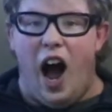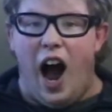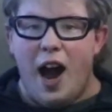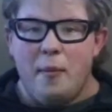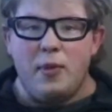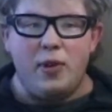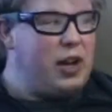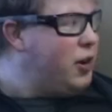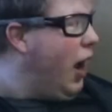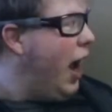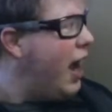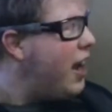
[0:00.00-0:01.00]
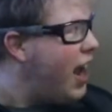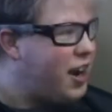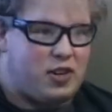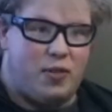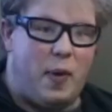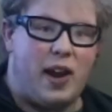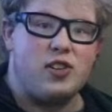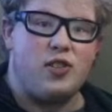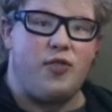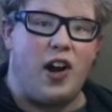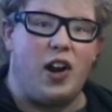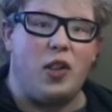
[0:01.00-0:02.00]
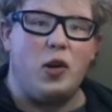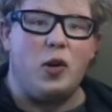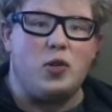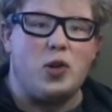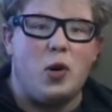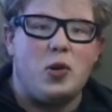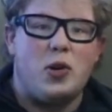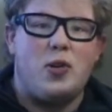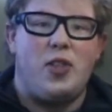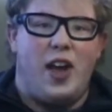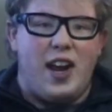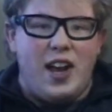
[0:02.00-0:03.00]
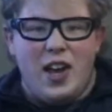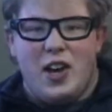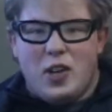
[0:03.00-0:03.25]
I actually managed to find a little Joker thing,